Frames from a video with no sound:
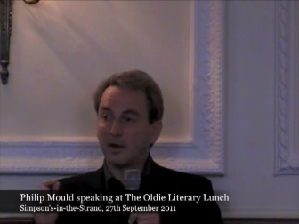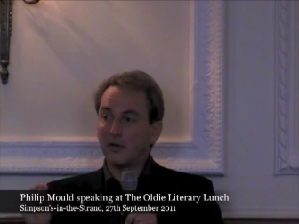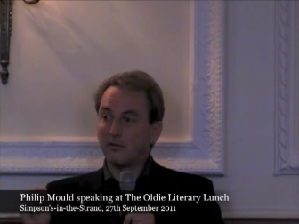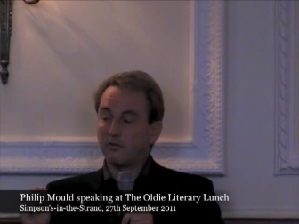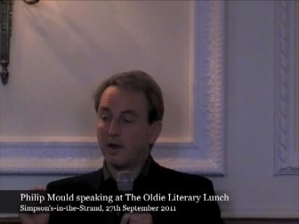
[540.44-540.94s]
um, and
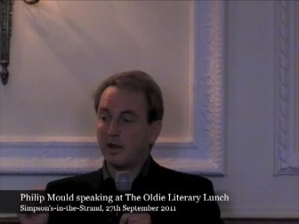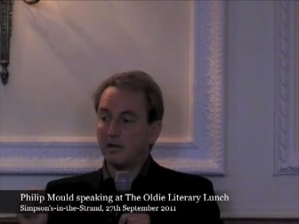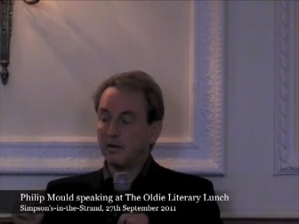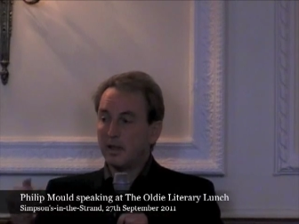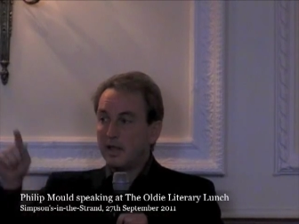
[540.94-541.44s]

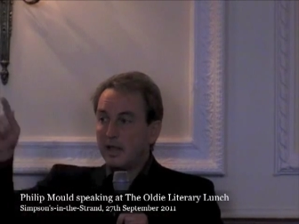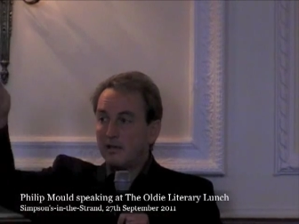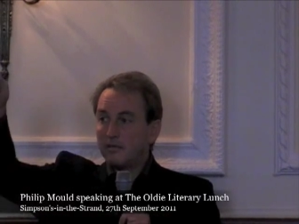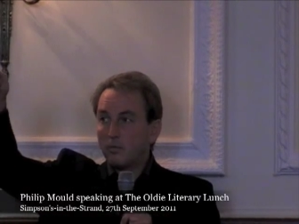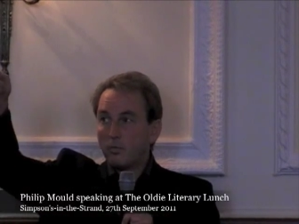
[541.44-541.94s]
untrained,
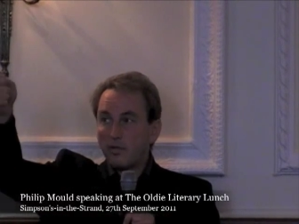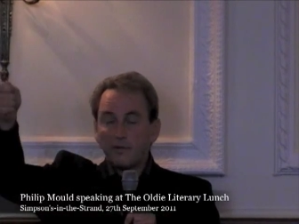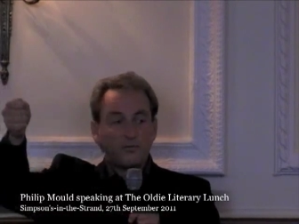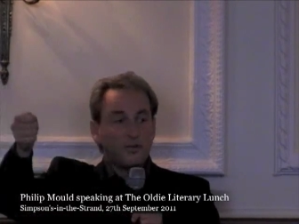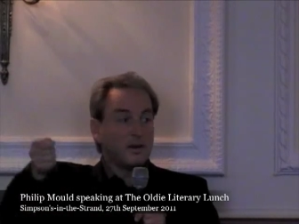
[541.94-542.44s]
is when they
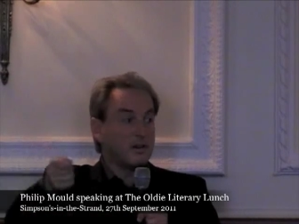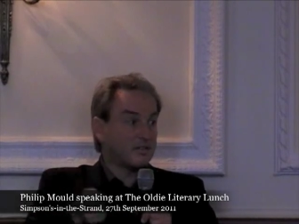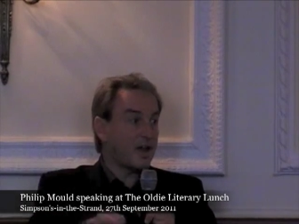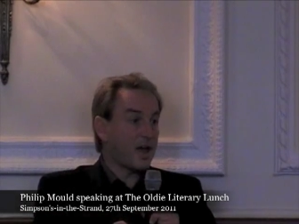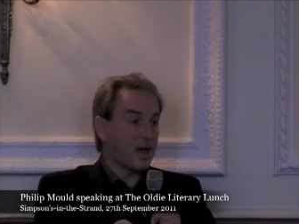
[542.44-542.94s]
fill in a
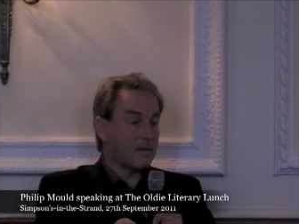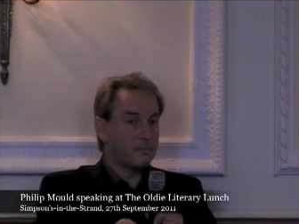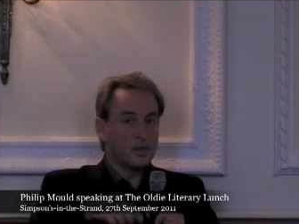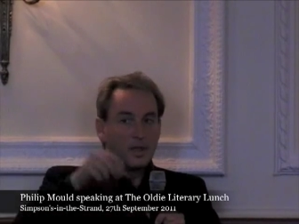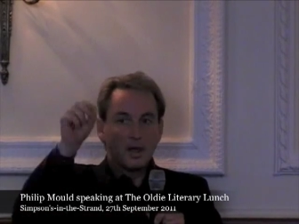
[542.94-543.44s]
tear
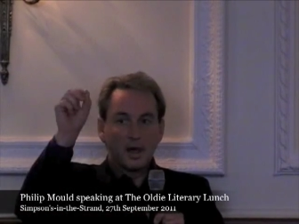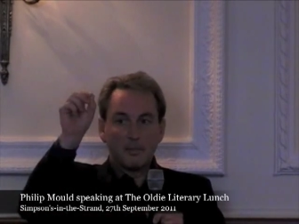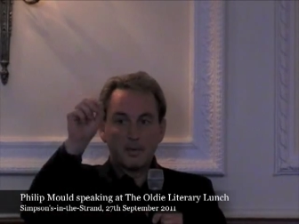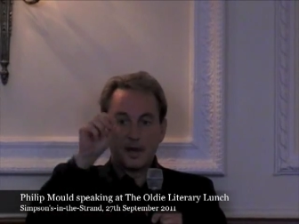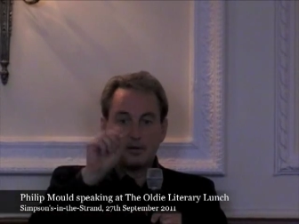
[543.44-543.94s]

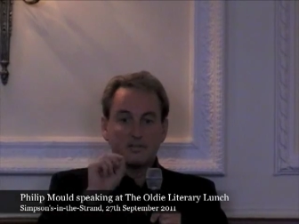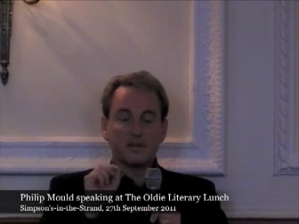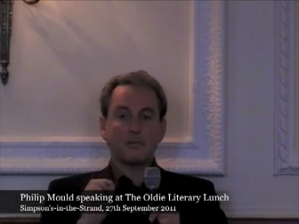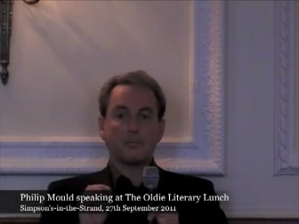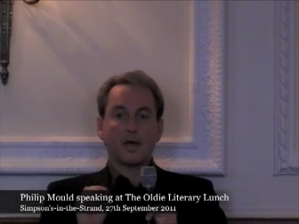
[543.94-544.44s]
um, and
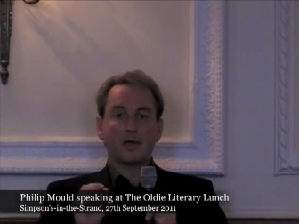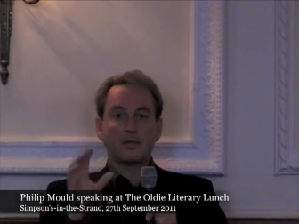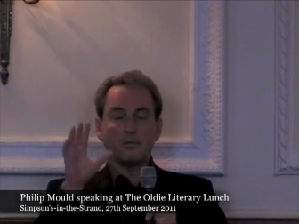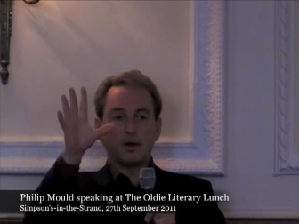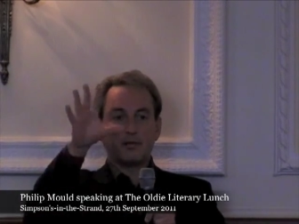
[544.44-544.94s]
stand back,
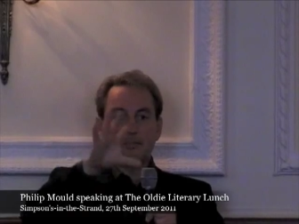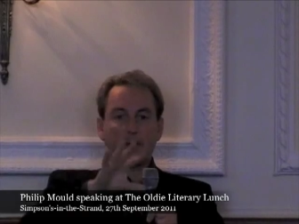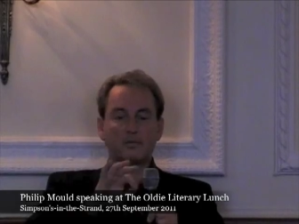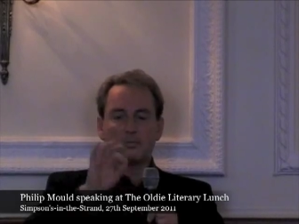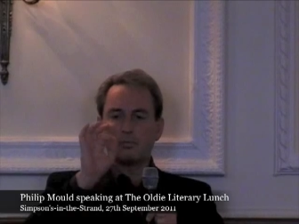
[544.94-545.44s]
they realise
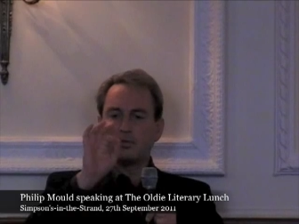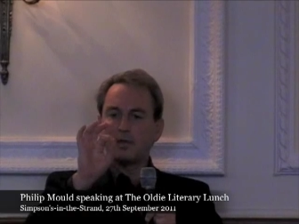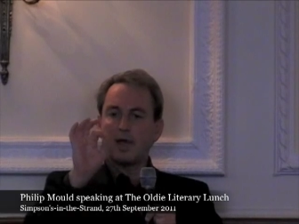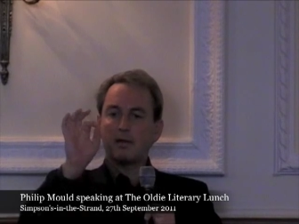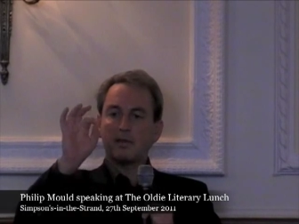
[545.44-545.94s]
perhaps
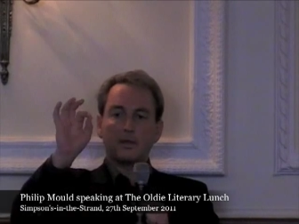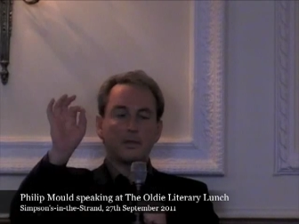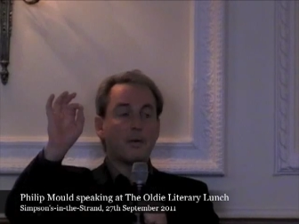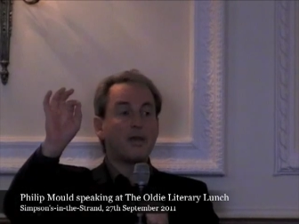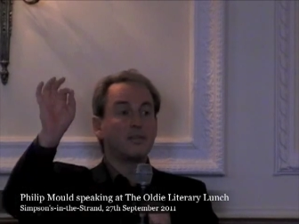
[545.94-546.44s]
the, the,
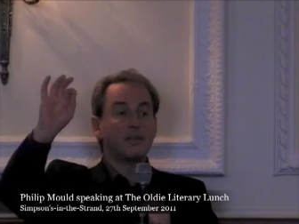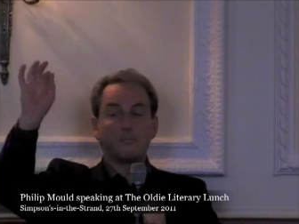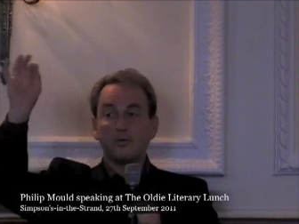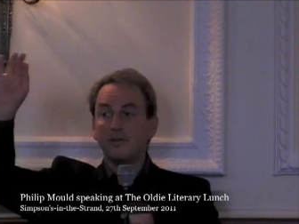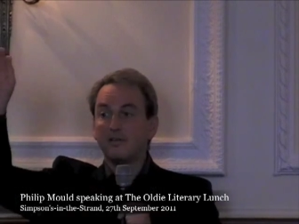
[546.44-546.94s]
the, paint they
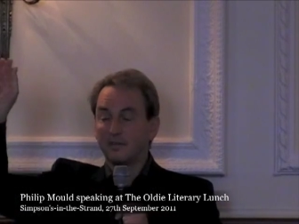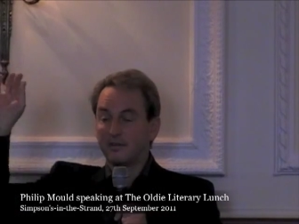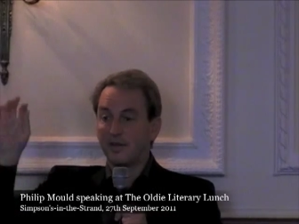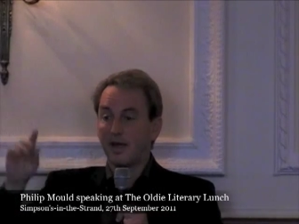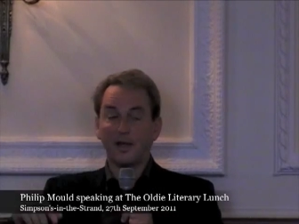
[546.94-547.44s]
put into the
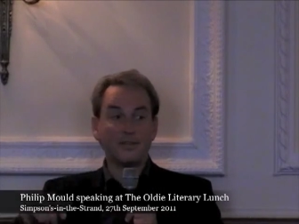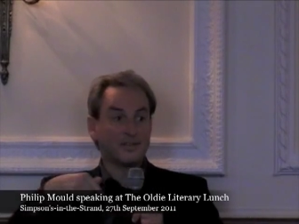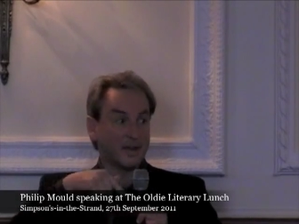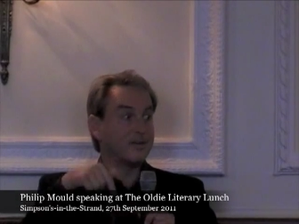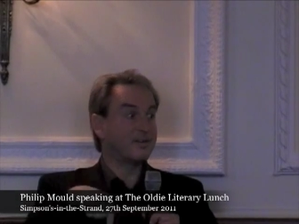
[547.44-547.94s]
tear, and
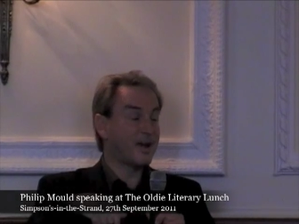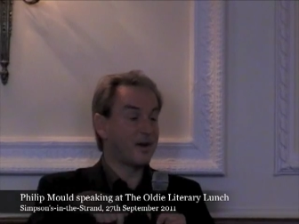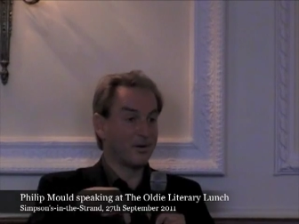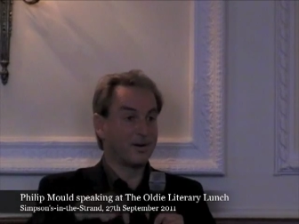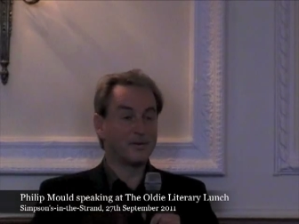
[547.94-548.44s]
this had a tear
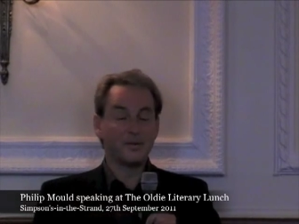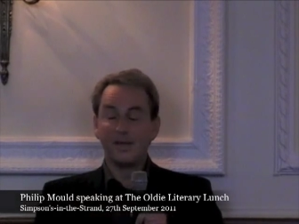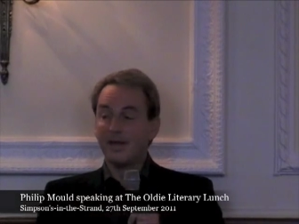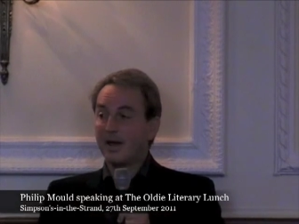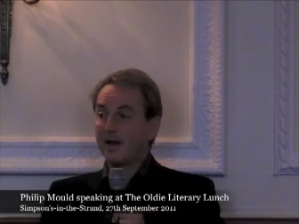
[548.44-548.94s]
on
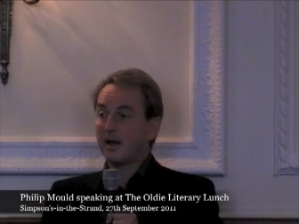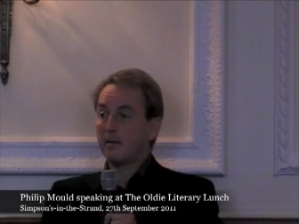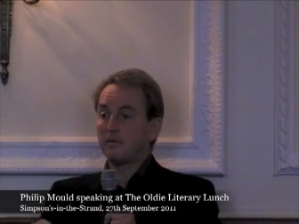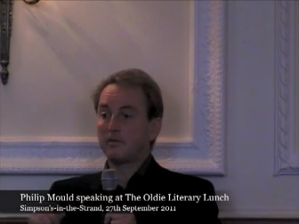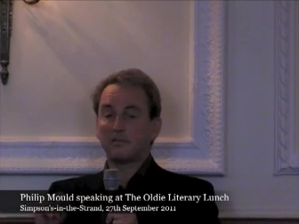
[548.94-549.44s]
it,
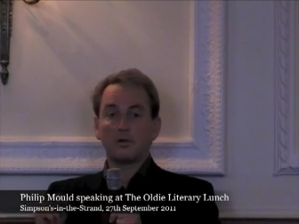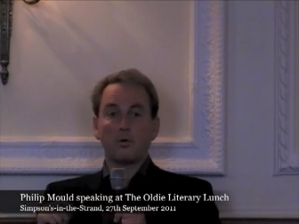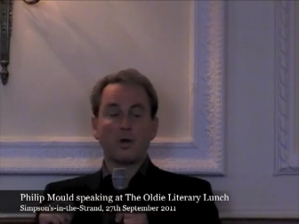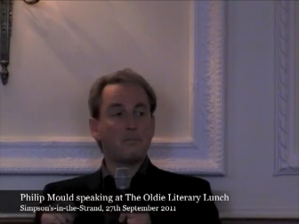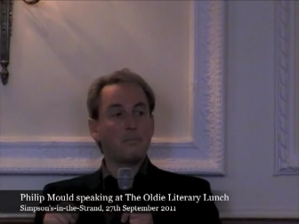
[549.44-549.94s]
um, doesn't
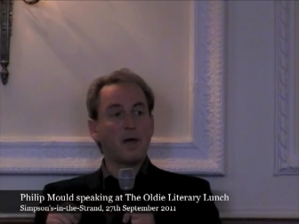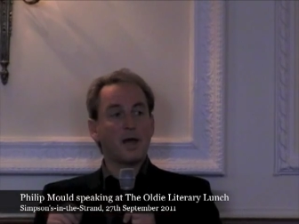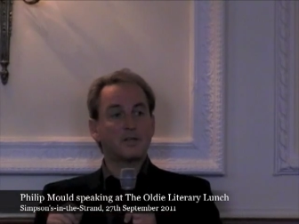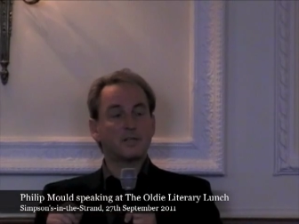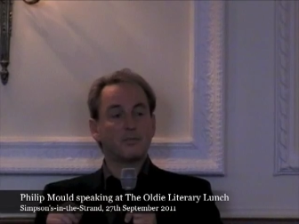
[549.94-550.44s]
quite
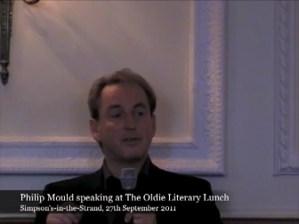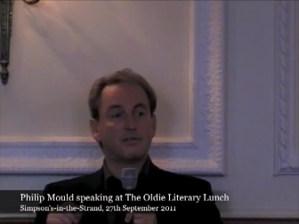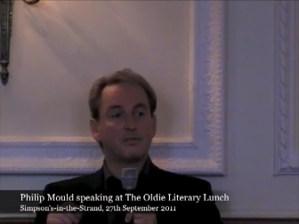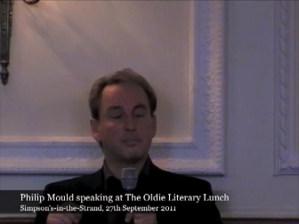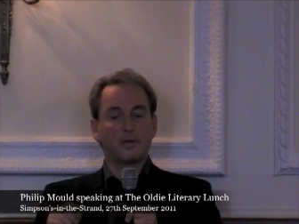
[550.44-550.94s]
match the
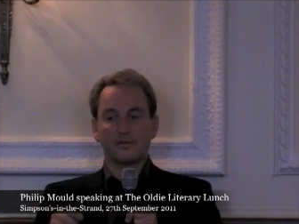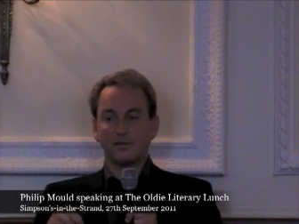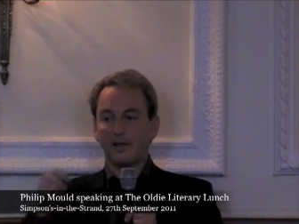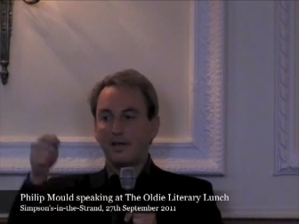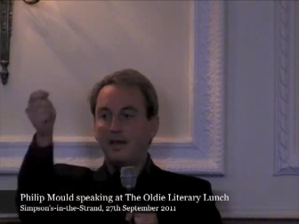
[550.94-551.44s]
rest of the
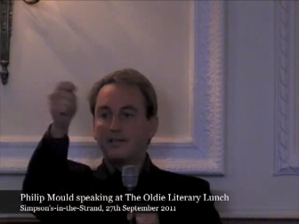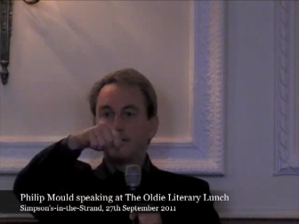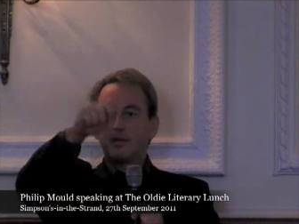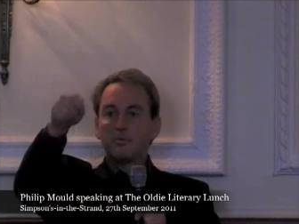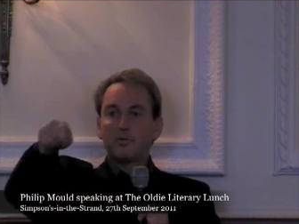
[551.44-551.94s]
picture.
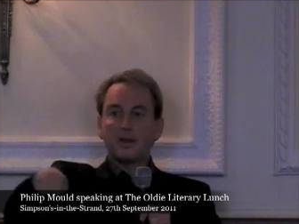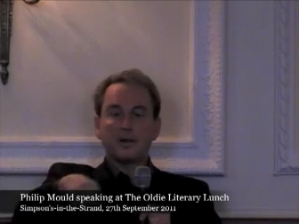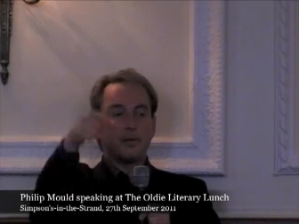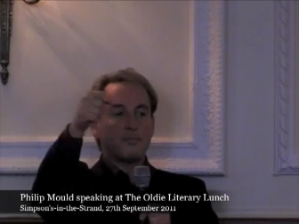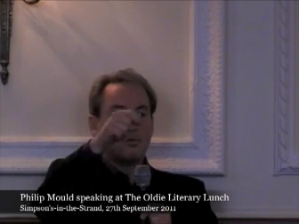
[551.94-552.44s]
So they put a
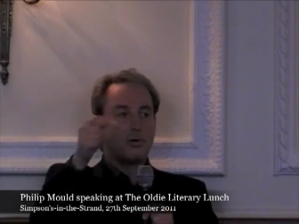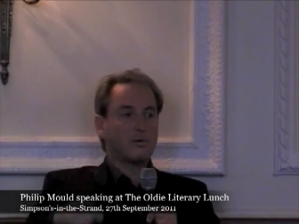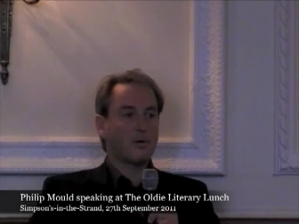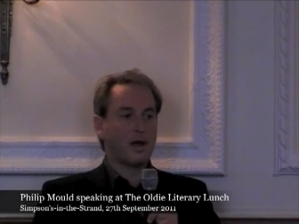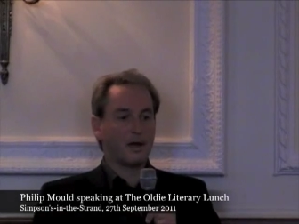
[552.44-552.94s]
little bit more
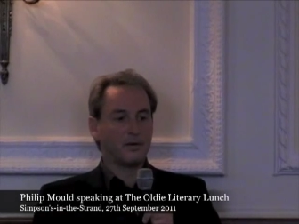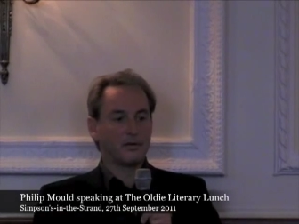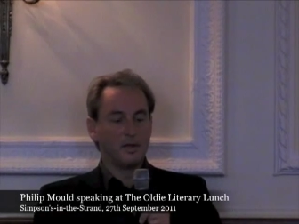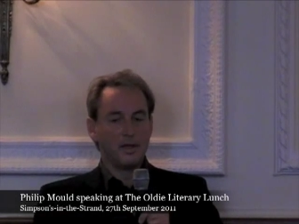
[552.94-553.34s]
around,